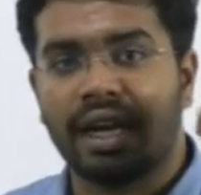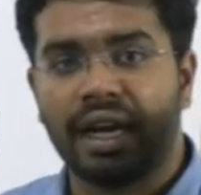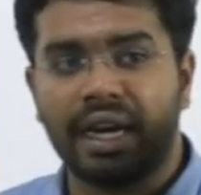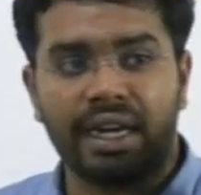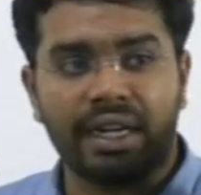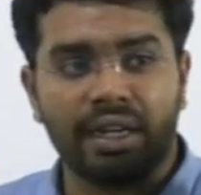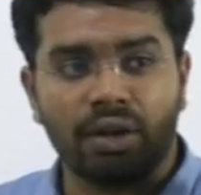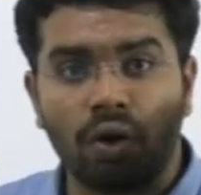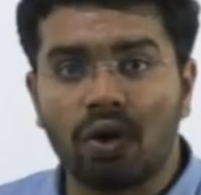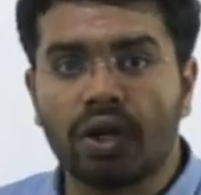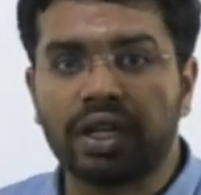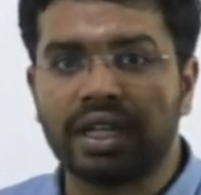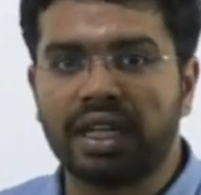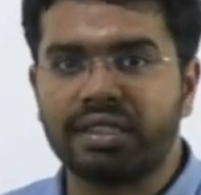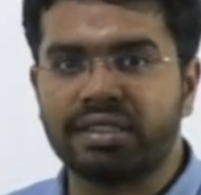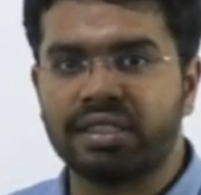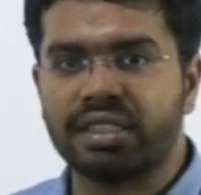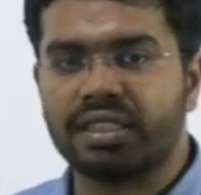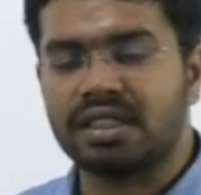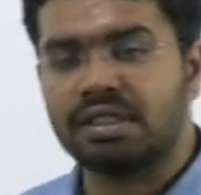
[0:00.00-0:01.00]
and
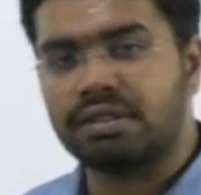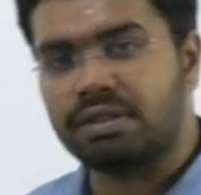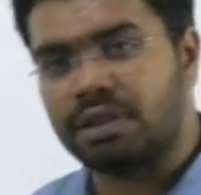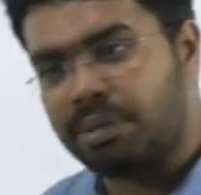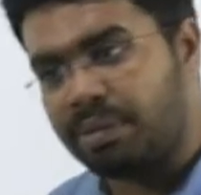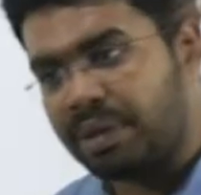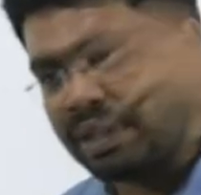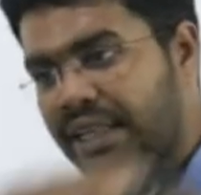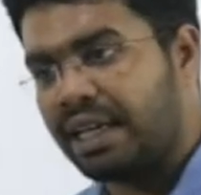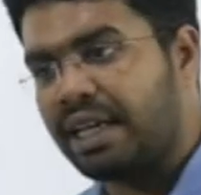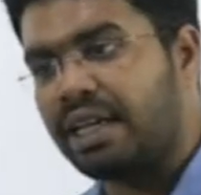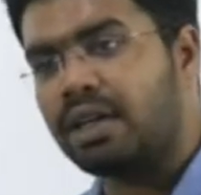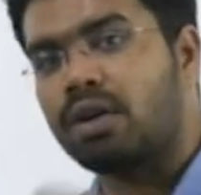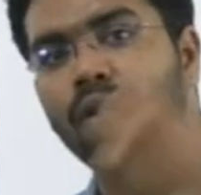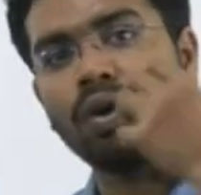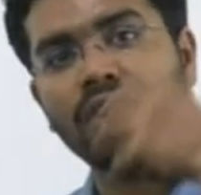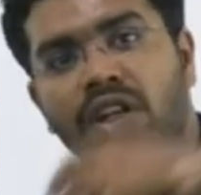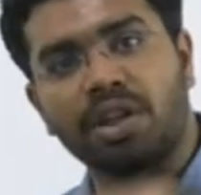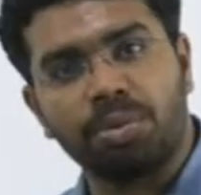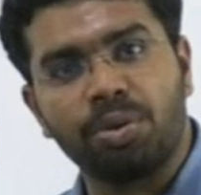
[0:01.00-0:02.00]
organizations will be there
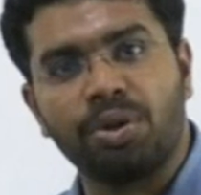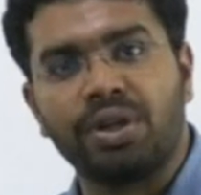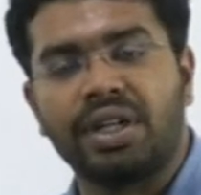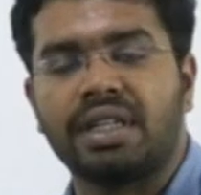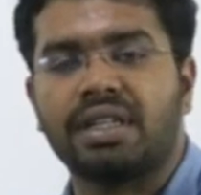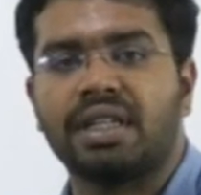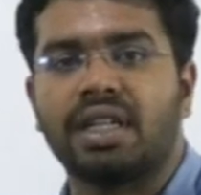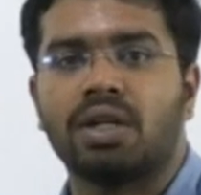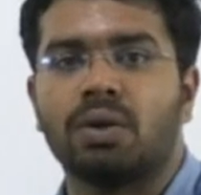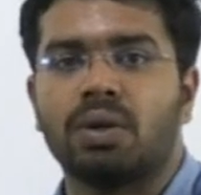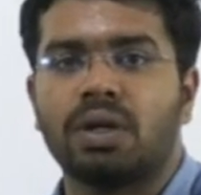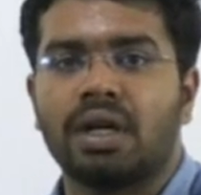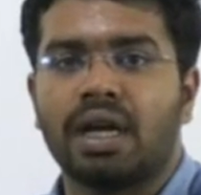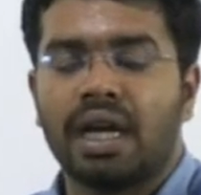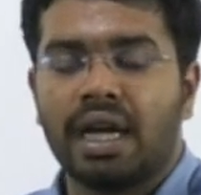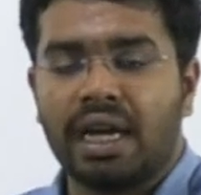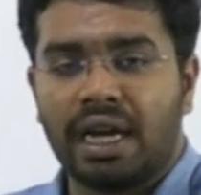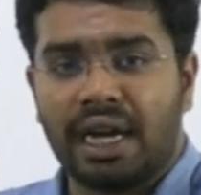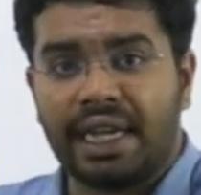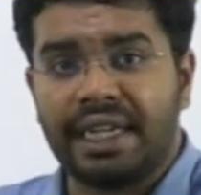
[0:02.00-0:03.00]
contributing their own
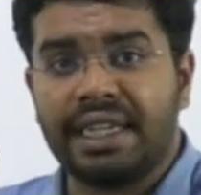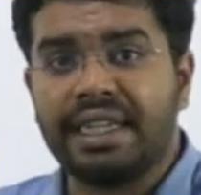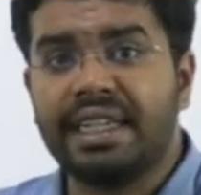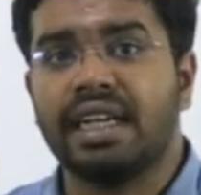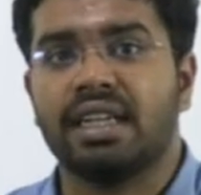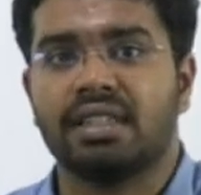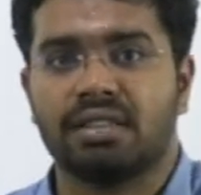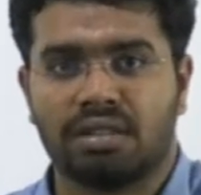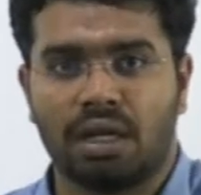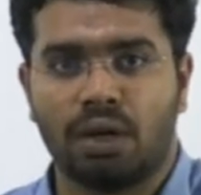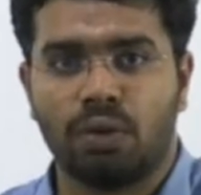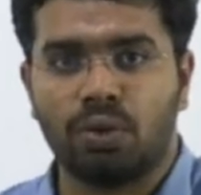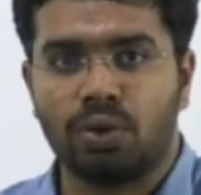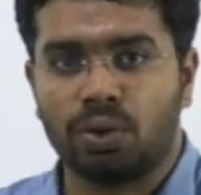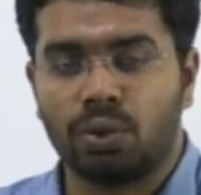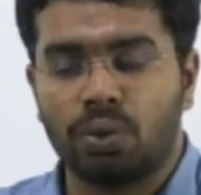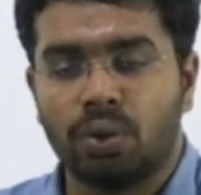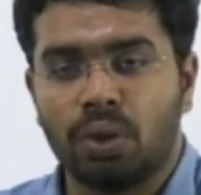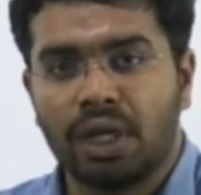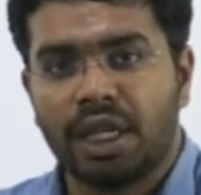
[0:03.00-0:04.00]
ideas how
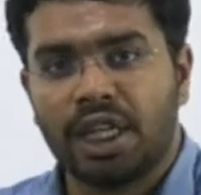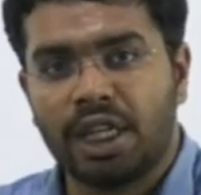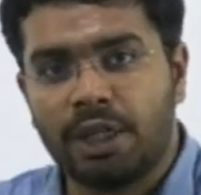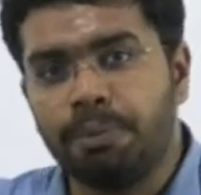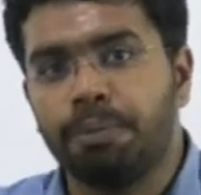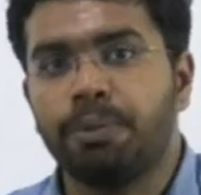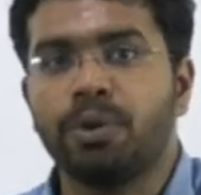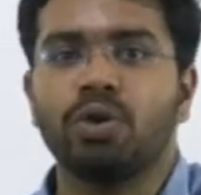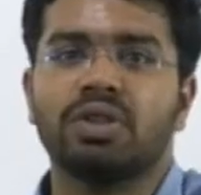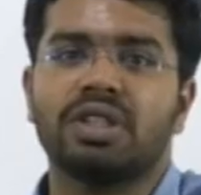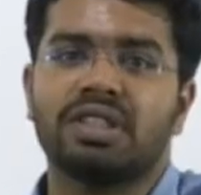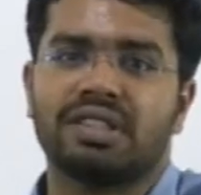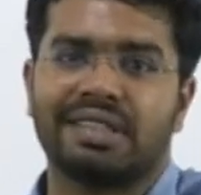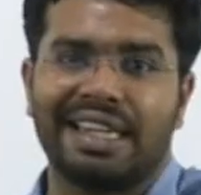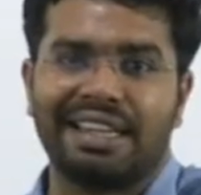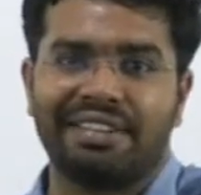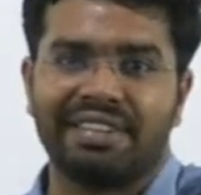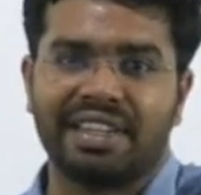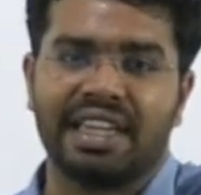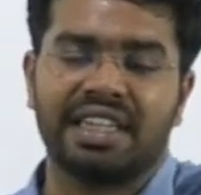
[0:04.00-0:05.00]
to improve this
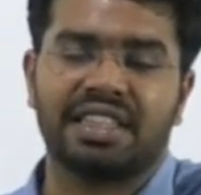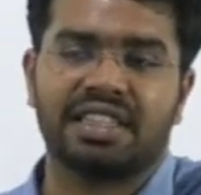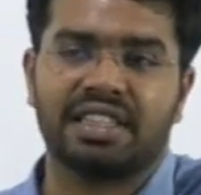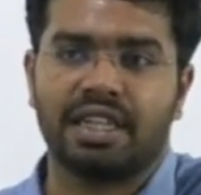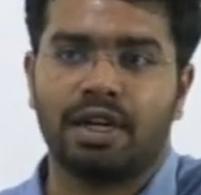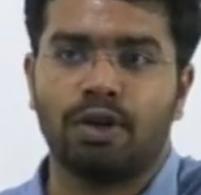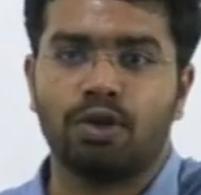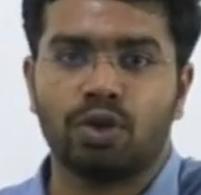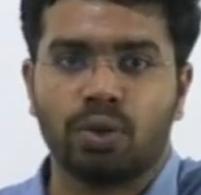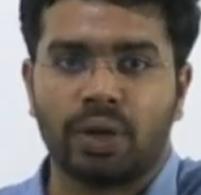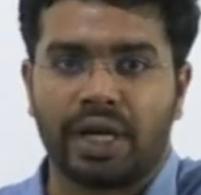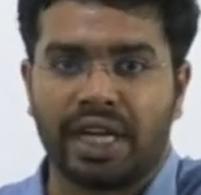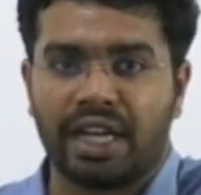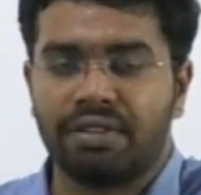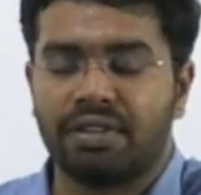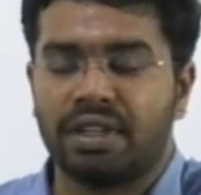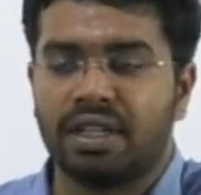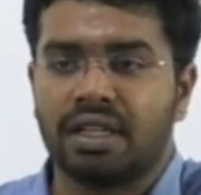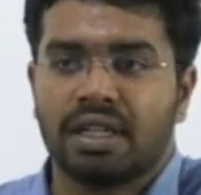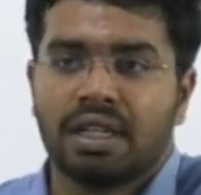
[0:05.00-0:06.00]
navigation, how to
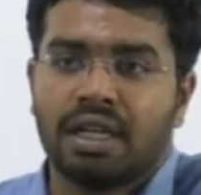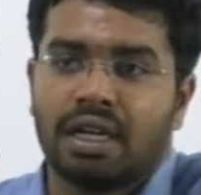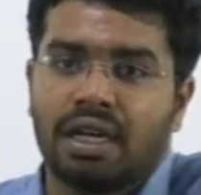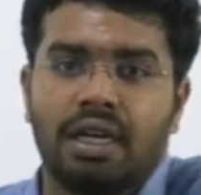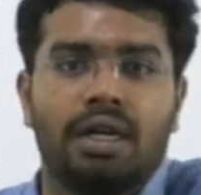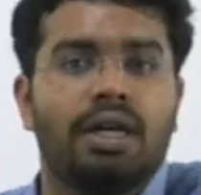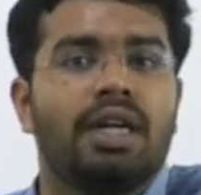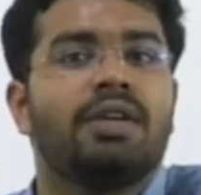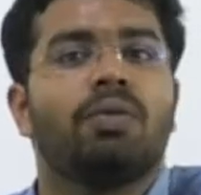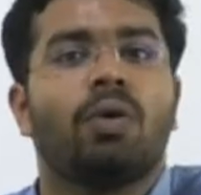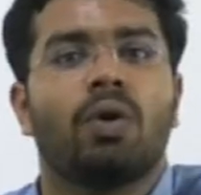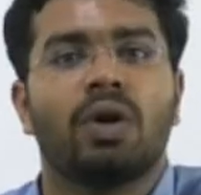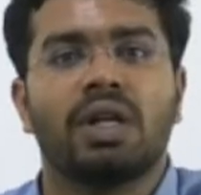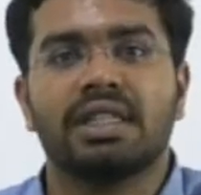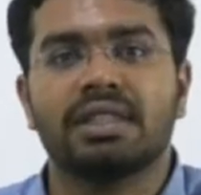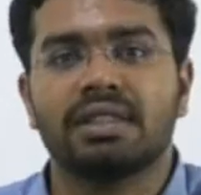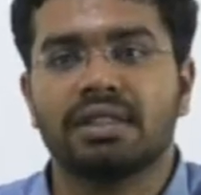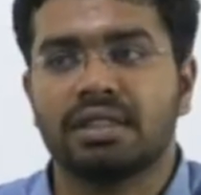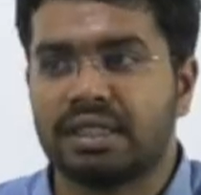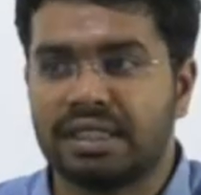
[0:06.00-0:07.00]
have a early
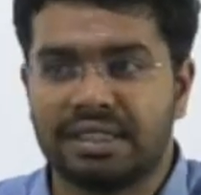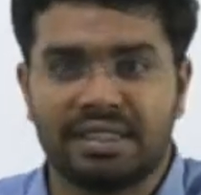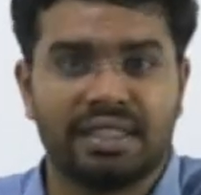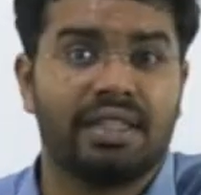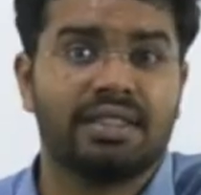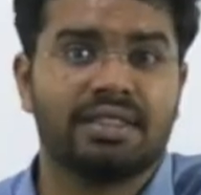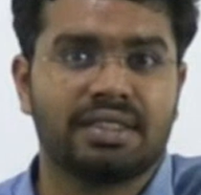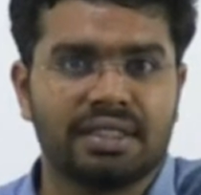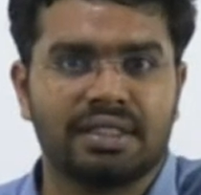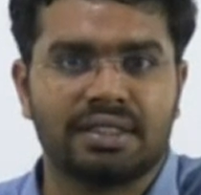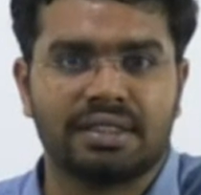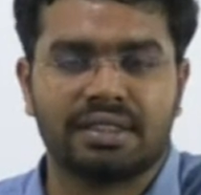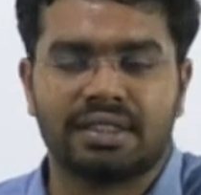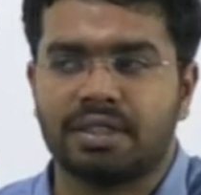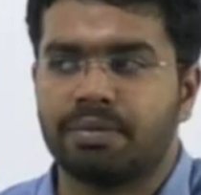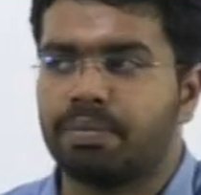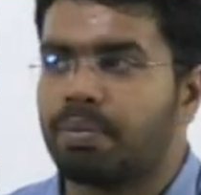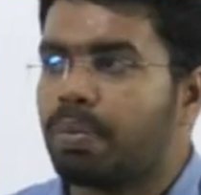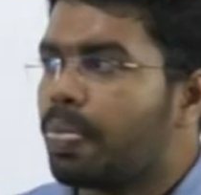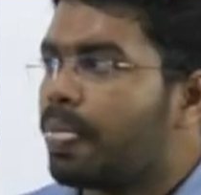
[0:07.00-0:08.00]
warning disaster
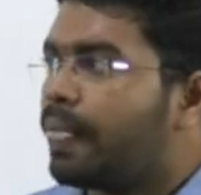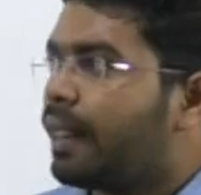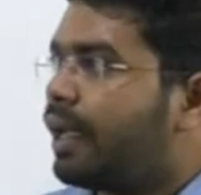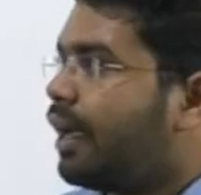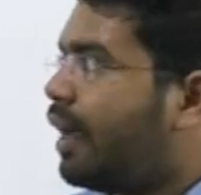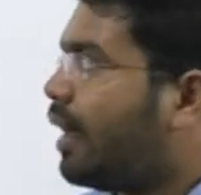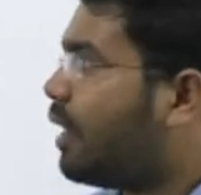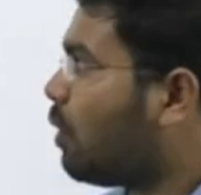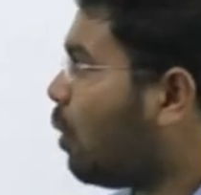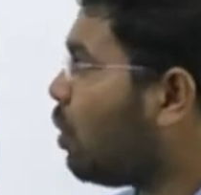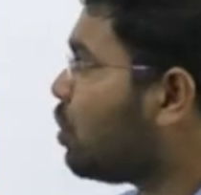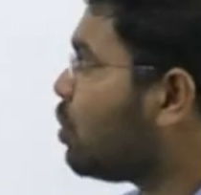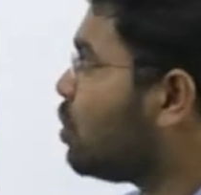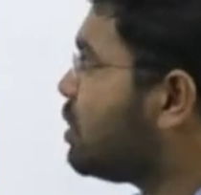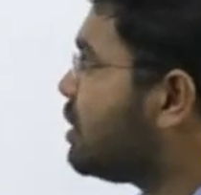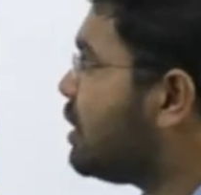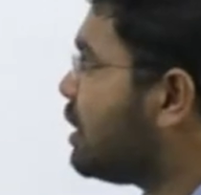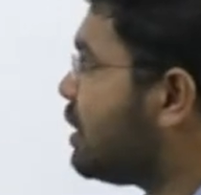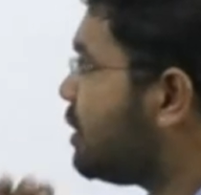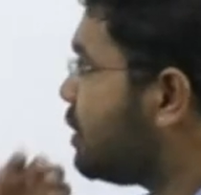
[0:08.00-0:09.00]
system and all
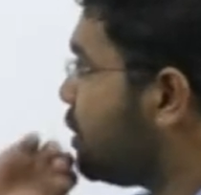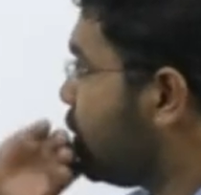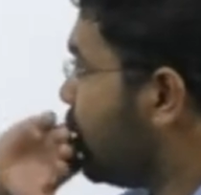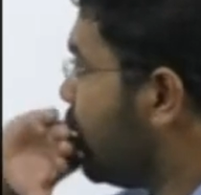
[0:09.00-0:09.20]
those things.